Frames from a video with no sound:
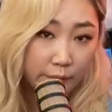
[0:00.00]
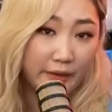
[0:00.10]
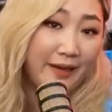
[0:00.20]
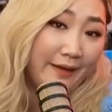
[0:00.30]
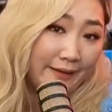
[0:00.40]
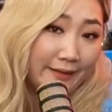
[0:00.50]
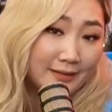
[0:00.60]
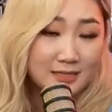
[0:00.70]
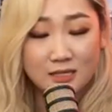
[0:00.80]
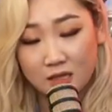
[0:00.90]

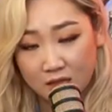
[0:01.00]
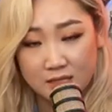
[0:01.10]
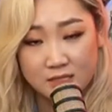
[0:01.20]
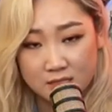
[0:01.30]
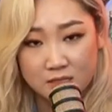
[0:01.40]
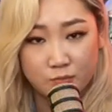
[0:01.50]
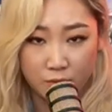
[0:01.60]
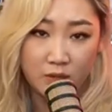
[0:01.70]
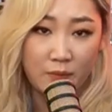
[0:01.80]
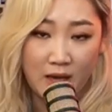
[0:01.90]
because this is
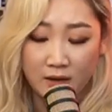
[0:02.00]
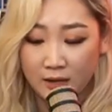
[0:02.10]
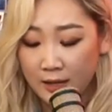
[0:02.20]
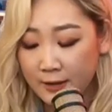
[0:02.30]
pretty bad.